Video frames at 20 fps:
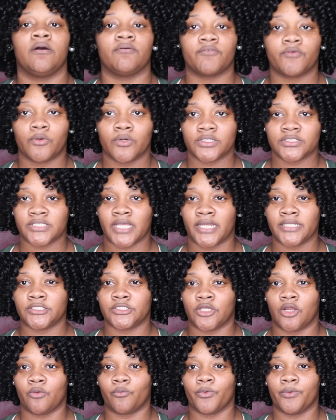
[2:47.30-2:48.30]
Of course, I
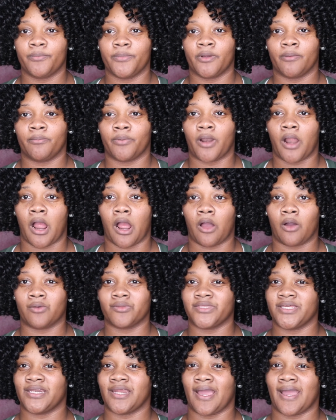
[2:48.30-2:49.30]
don't remember all
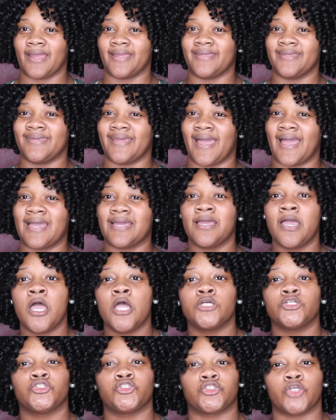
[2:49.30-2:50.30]
that I got,
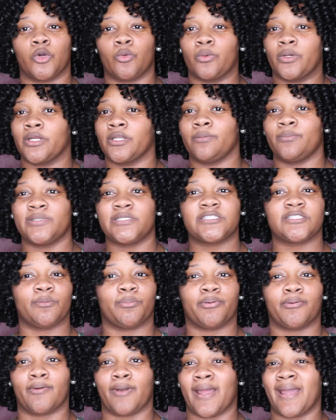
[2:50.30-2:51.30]
so we're going to be
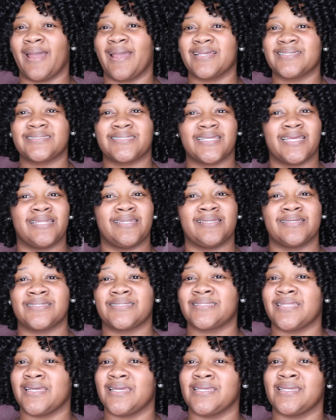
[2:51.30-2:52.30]
surprised in
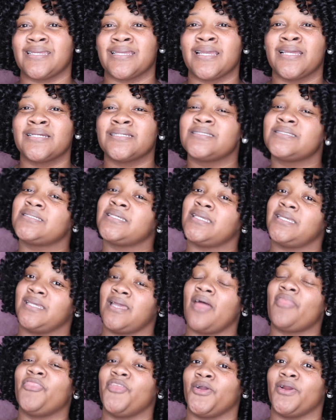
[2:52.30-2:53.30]
this thing
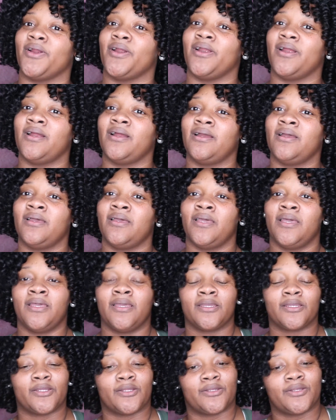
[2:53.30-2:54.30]
together.
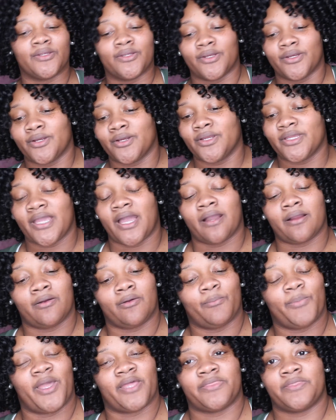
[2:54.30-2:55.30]
Girl, y'all
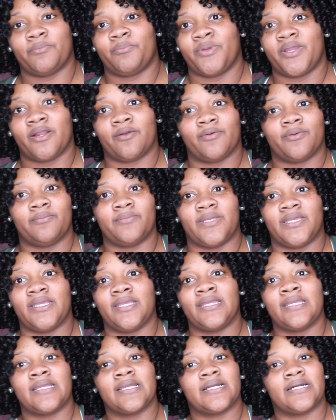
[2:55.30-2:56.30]
going to have to bear with me
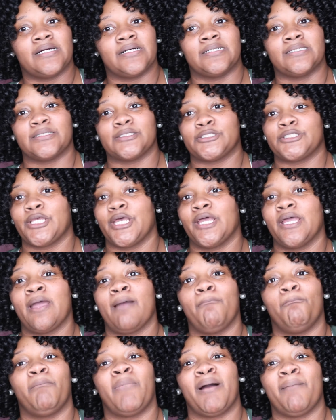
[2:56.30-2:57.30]
because
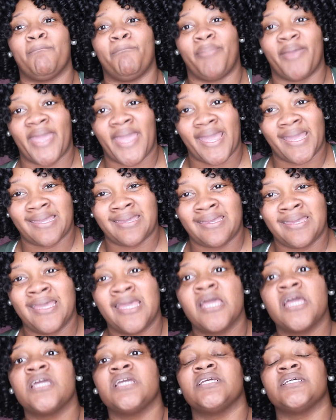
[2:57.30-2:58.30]
my back
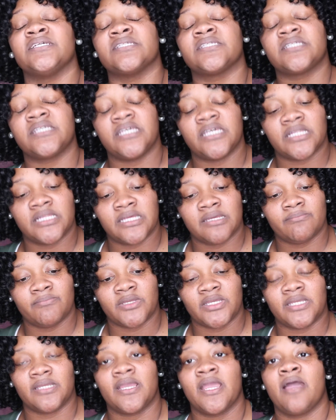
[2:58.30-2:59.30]
is killing
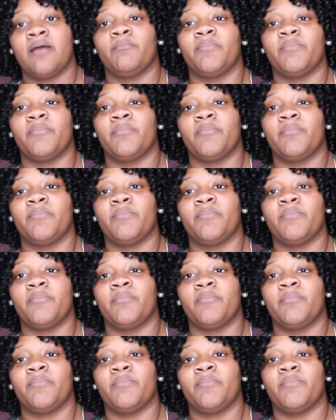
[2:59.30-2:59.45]
me.